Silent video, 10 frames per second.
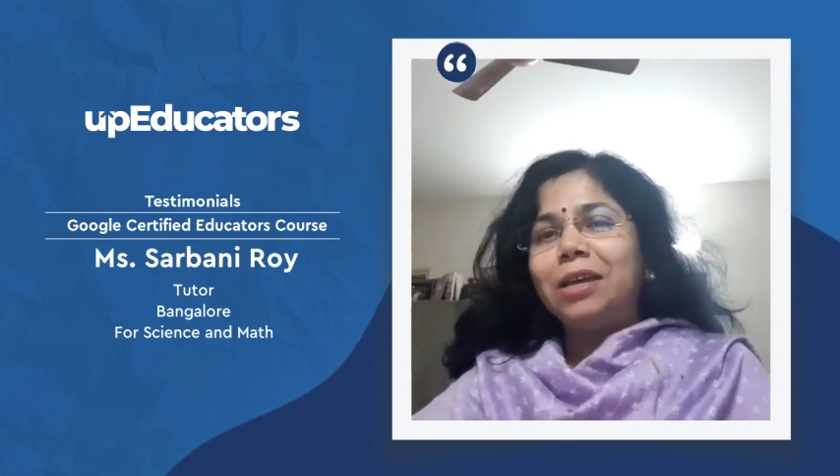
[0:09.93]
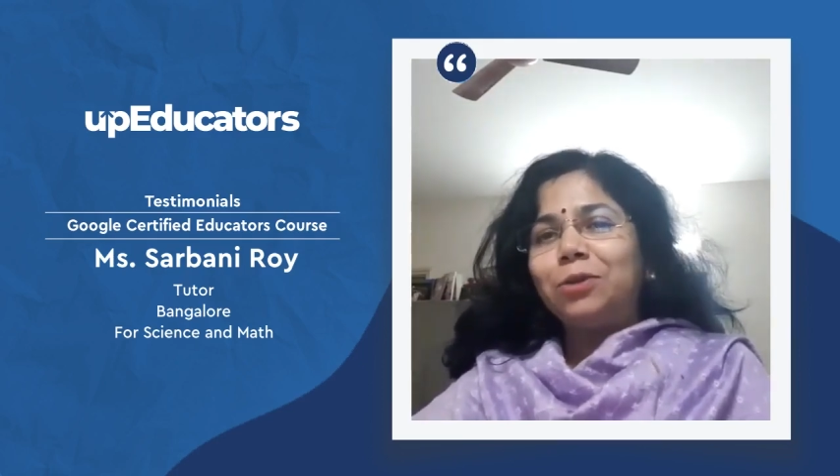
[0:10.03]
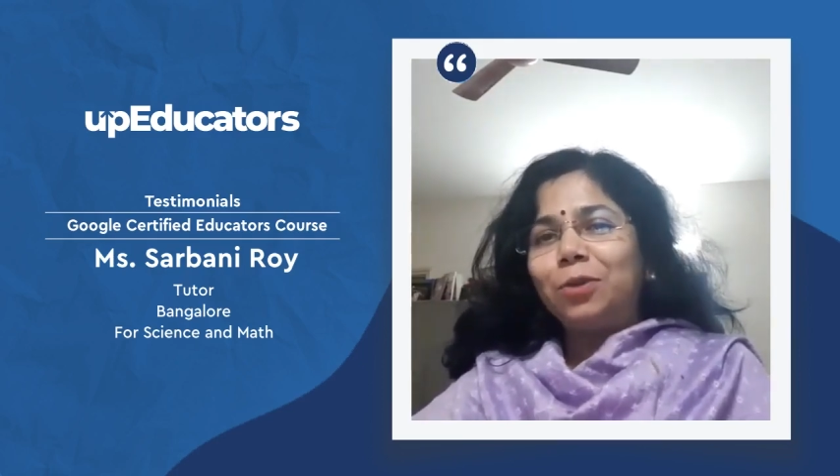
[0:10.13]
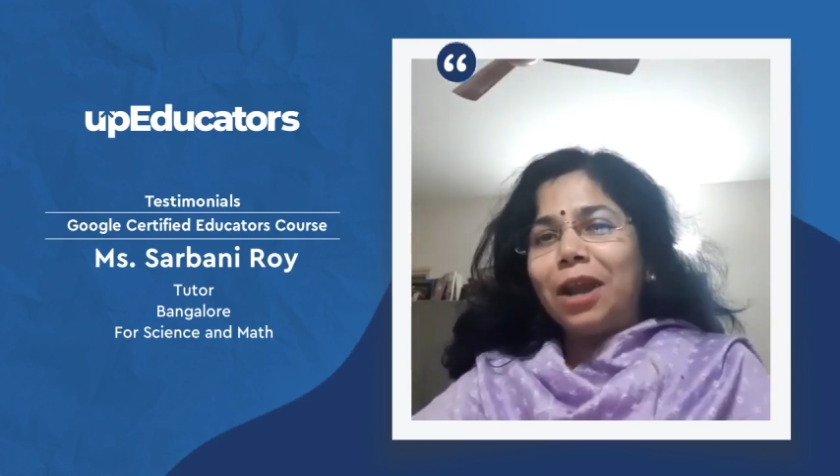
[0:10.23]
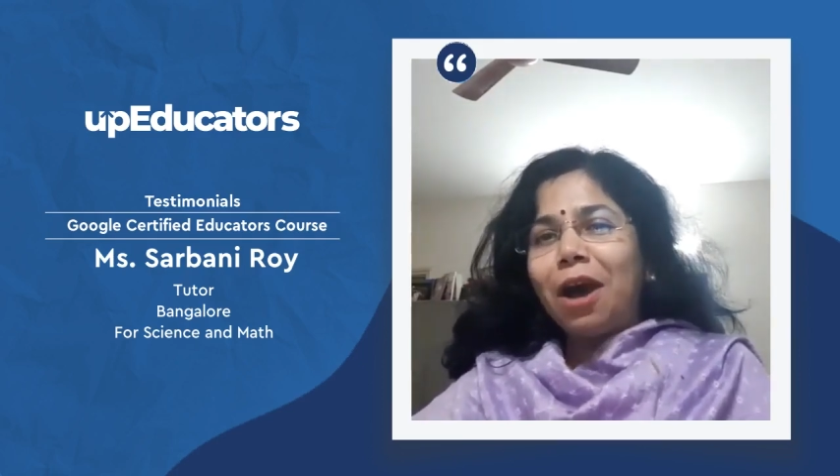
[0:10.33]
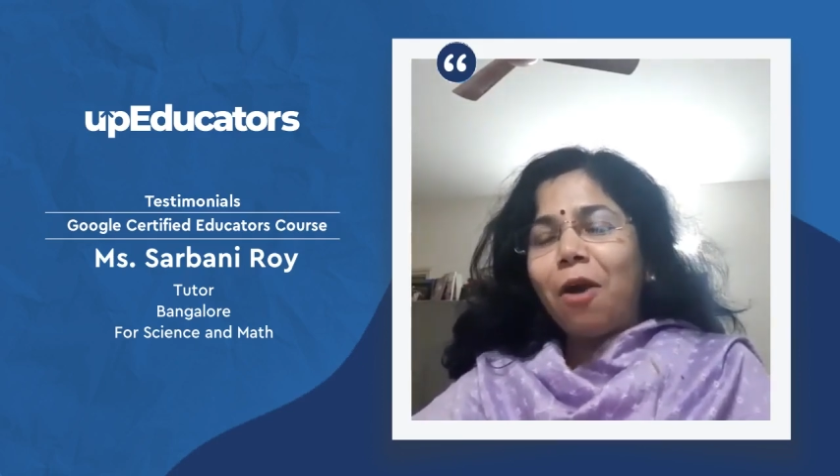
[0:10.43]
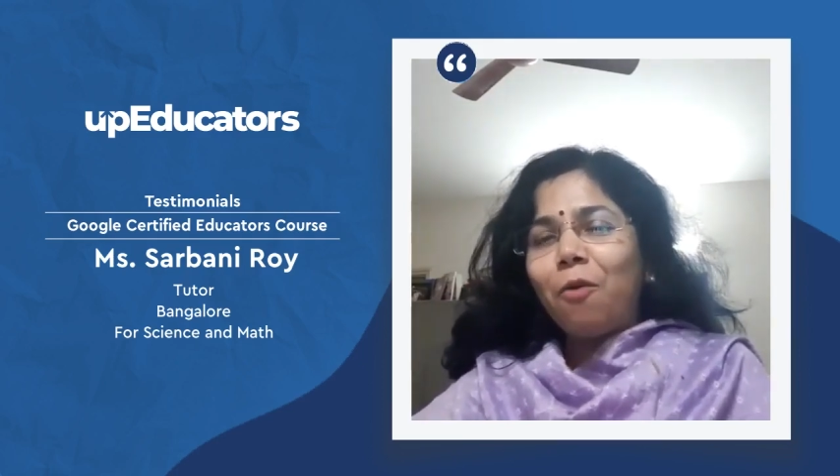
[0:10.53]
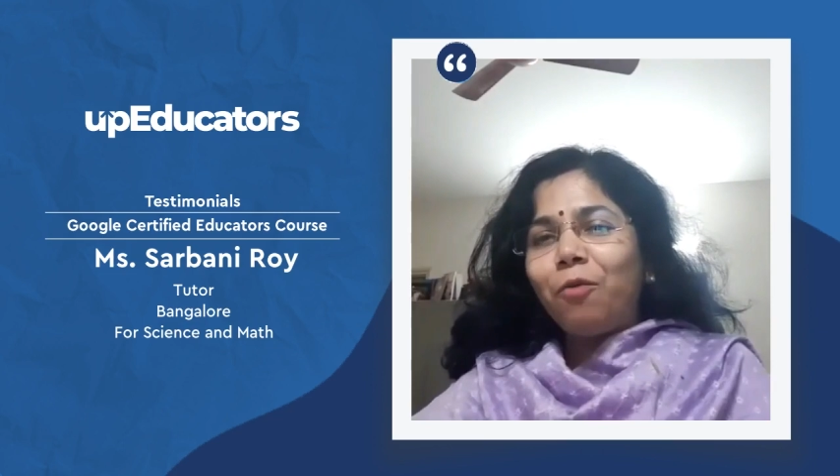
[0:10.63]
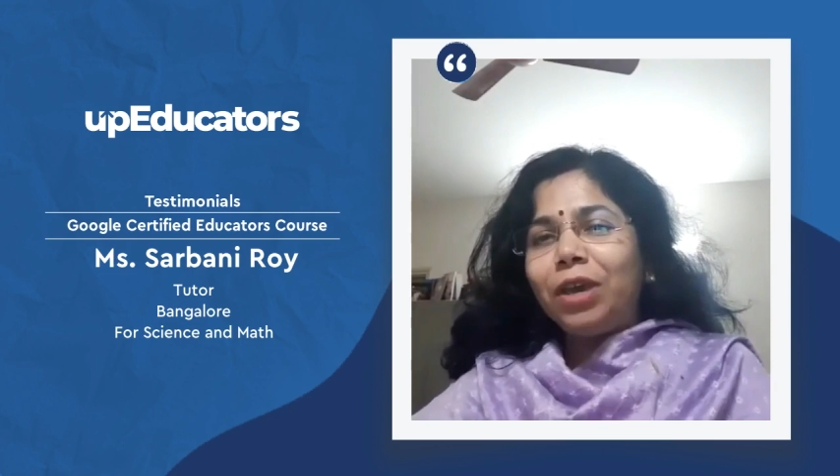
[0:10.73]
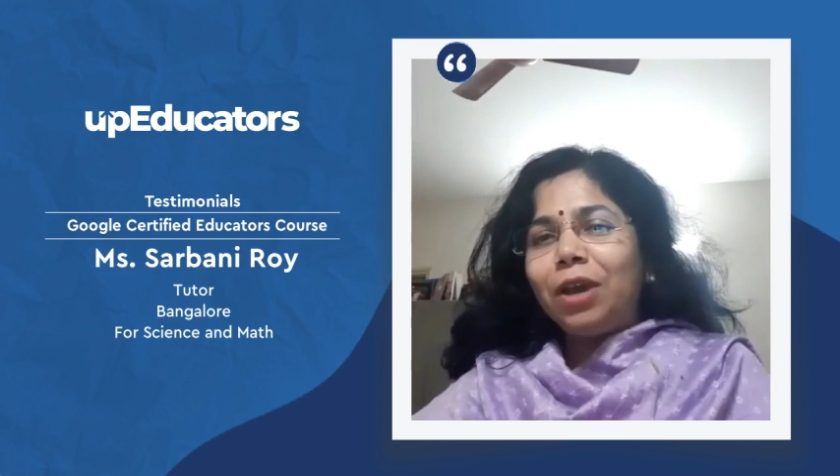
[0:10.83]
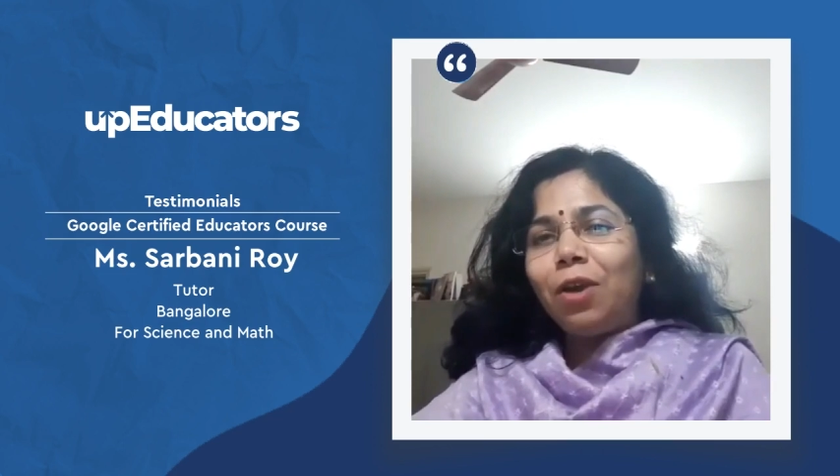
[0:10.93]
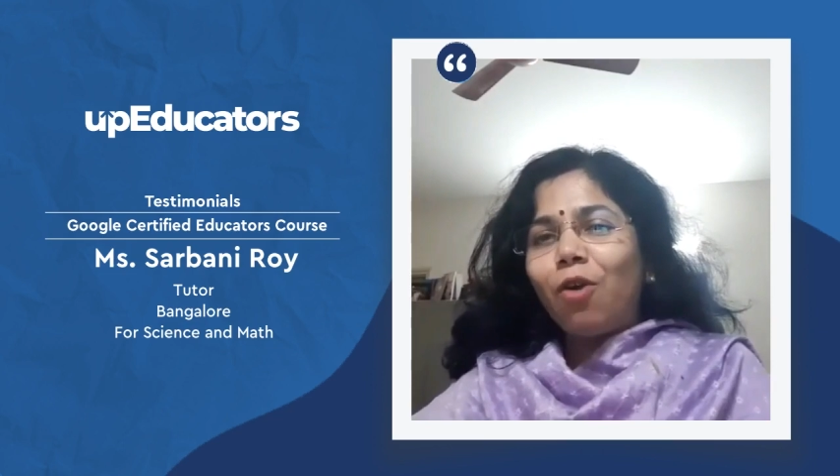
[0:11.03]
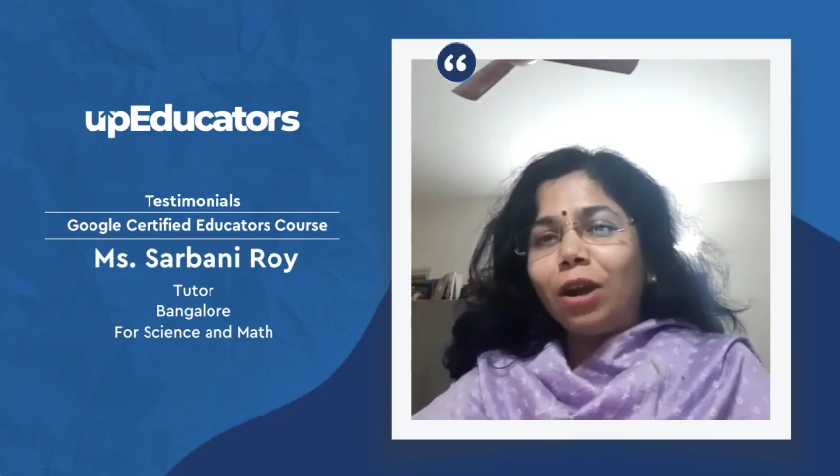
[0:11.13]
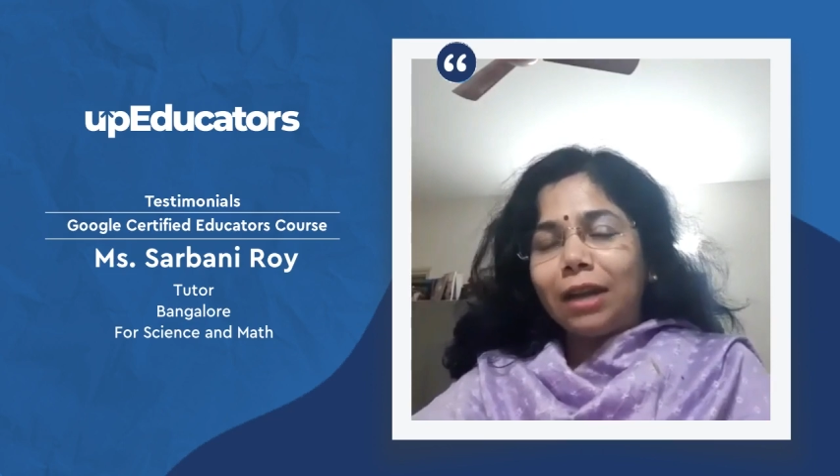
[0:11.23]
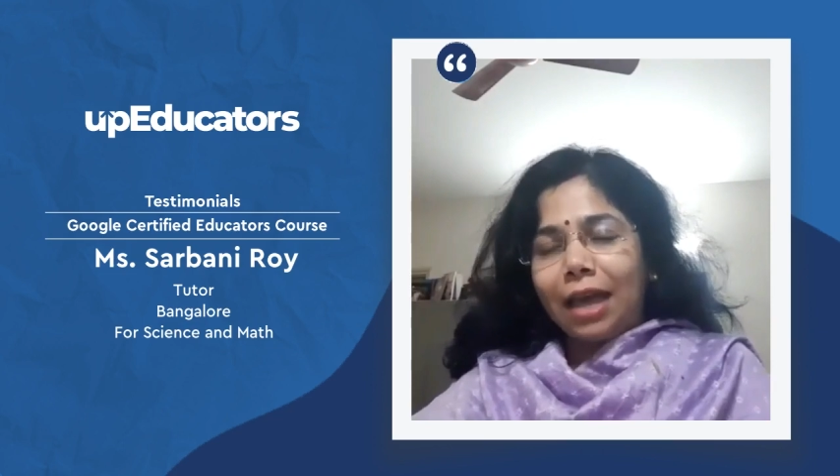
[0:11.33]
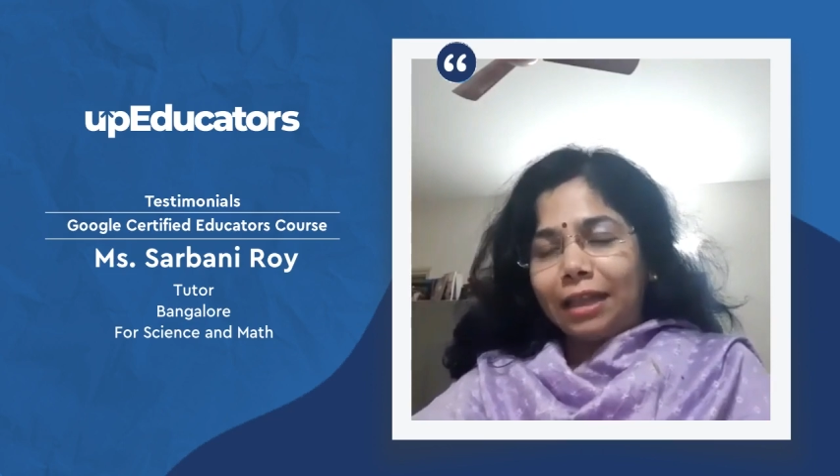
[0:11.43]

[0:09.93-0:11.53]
So now we got,